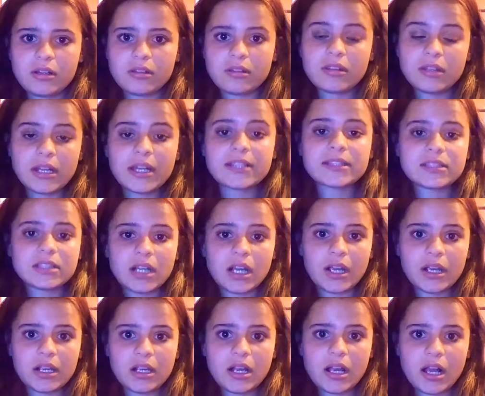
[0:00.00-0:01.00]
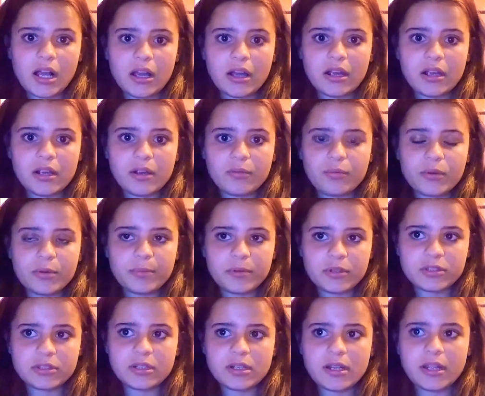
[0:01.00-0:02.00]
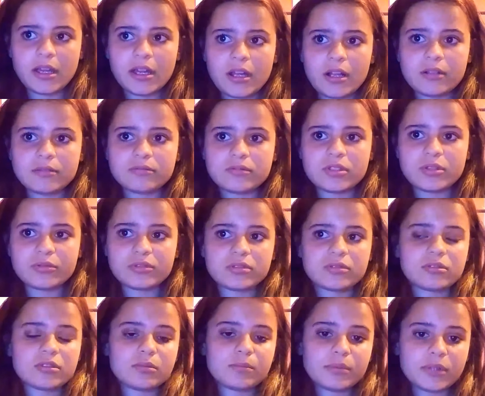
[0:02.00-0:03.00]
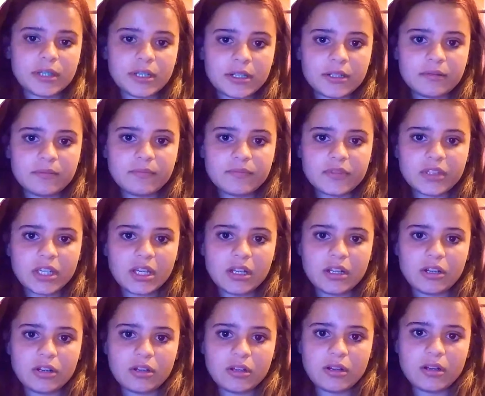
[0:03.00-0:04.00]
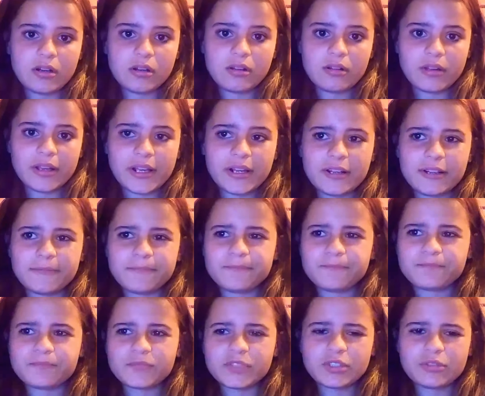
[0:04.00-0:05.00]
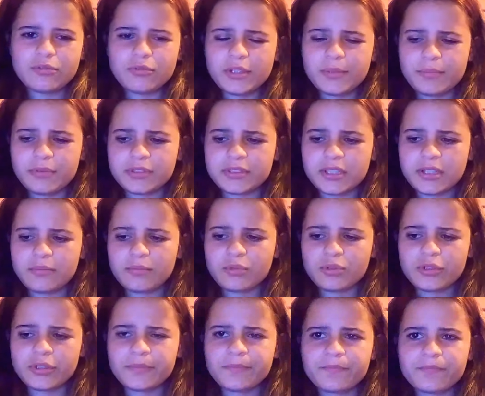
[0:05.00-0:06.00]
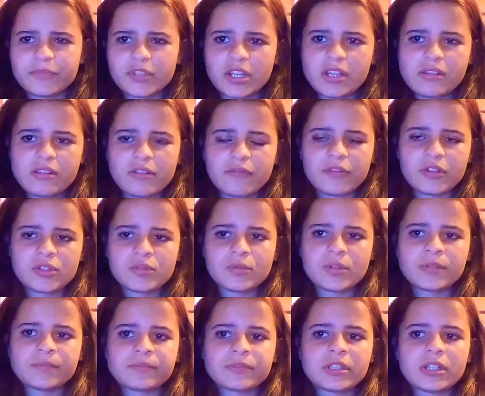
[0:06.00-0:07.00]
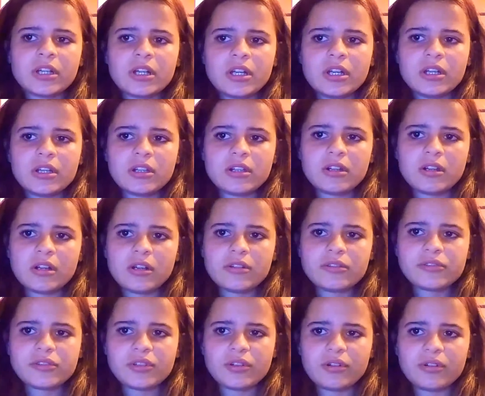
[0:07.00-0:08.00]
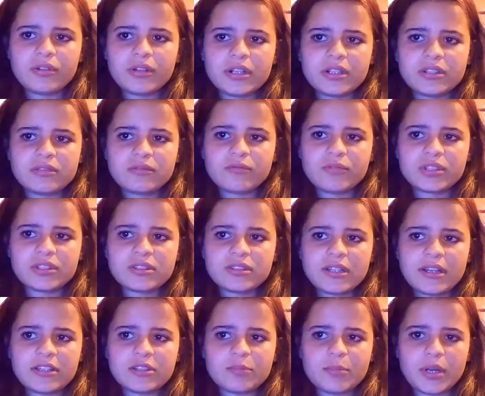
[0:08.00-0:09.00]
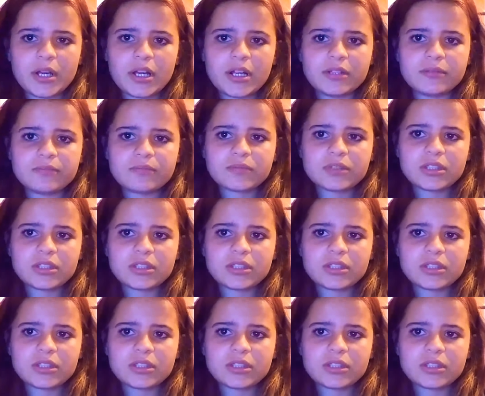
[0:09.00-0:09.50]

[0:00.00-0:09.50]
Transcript: next night, I re-pierced it again. There was a little blood, and it hurt like 3% more than the first one. So it wasn't as bad